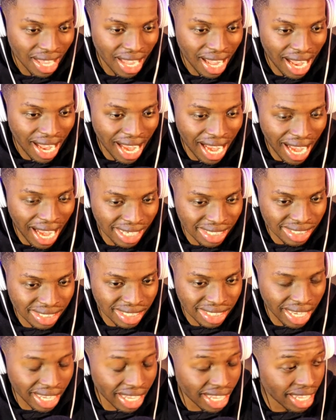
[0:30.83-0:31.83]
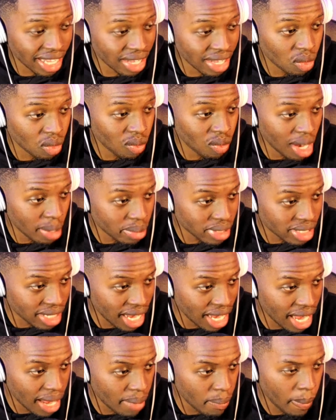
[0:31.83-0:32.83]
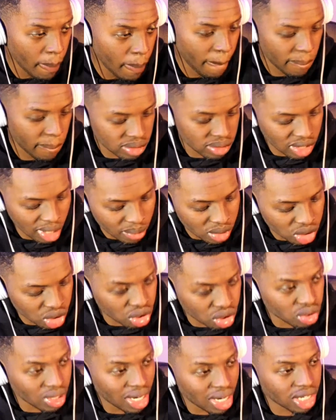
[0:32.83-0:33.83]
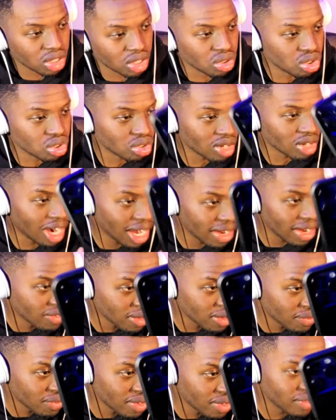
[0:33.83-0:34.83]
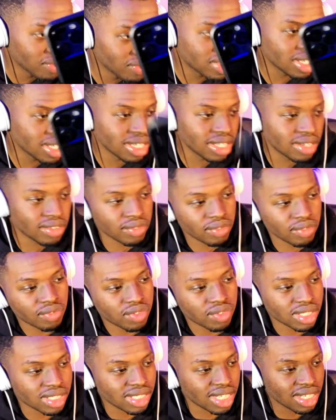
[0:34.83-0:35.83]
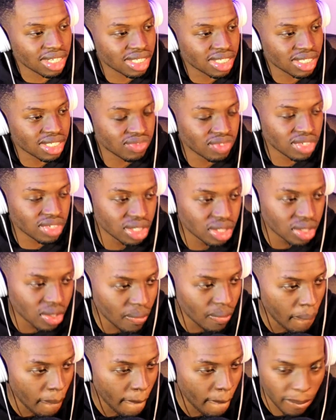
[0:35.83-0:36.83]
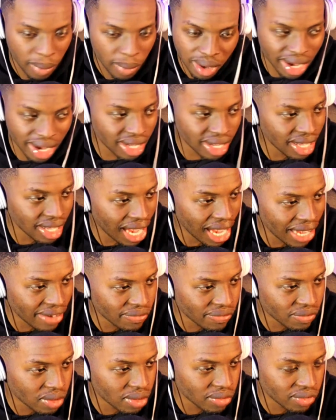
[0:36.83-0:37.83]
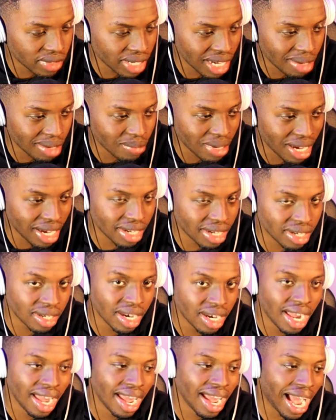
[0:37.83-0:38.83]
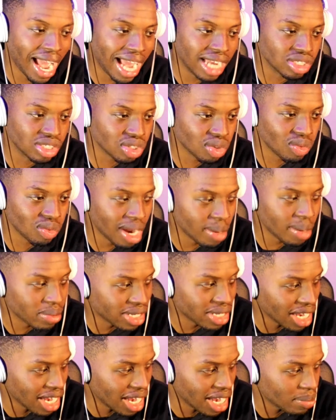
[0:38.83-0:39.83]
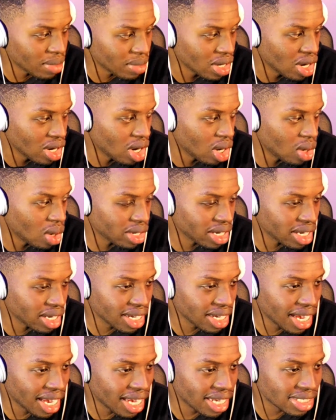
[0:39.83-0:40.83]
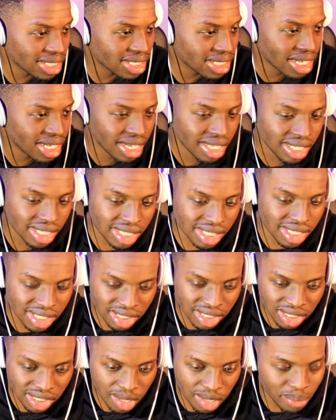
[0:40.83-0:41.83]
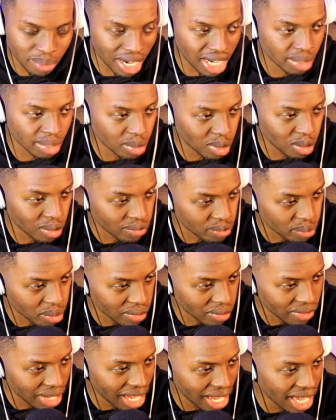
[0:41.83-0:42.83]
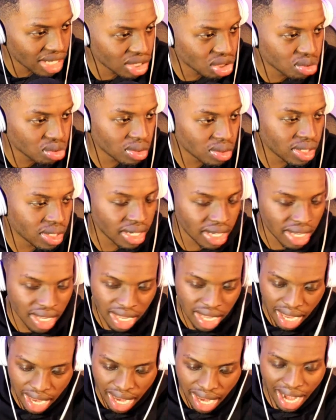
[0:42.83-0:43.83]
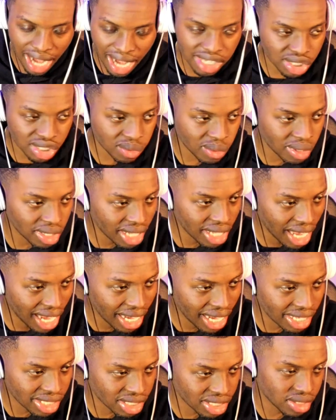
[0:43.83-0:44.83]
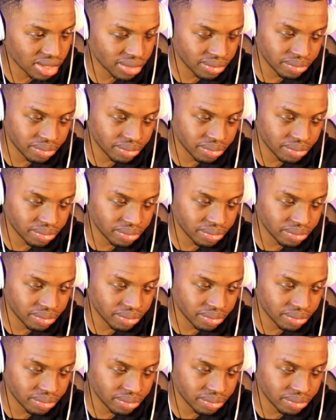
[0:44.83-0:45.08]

as a webcam. So I'm gonna show you how to use your iPhone 15 for the sake of this video, or any iPhone for that matter, as your webcam. Okay, guys, this is compatible with both Android as well as